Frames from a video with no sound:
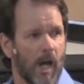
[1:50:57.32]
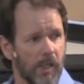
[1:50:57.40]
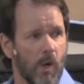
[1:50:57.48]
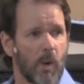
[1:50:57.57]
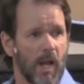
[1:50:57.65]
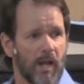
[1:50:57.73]
I
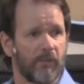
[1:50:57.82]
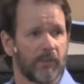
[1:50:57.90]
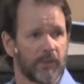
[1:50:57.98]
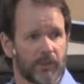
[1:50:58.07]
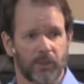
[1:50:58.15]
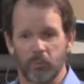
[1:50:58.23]
know I have
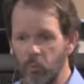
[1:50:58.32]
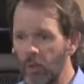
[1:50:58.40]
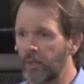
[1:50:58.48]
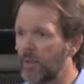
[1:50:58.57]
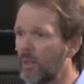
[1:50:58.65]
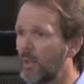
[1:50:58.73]
in
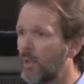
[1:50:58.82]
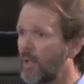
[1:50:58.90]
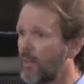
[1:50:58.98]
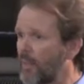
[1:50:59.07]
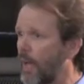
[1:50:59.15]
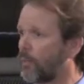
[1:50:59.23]
someone
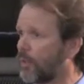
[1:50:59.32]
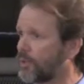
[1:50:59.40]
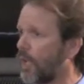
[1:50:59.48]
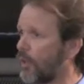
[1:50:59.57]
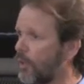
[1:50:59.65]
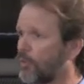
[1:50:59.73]
that which
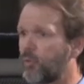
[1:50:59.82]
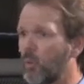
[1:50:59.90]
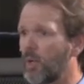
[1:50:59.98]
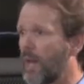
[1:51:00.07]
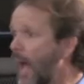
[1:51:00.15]
I looked for in